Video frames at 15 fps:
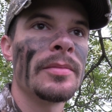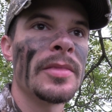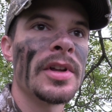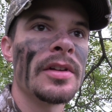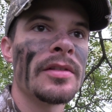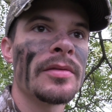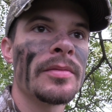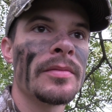
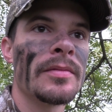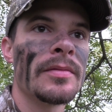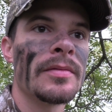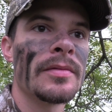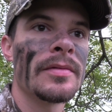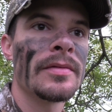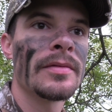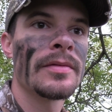It's
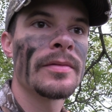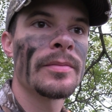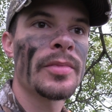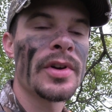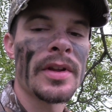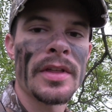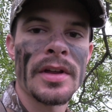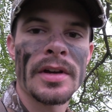
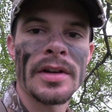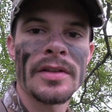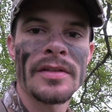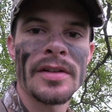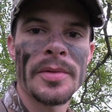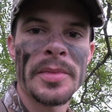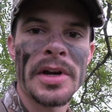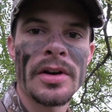pretty thick in
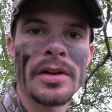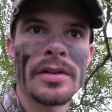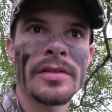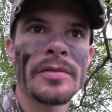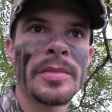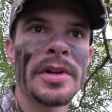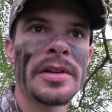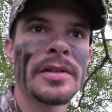some
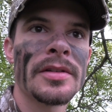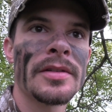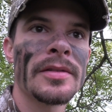areas, but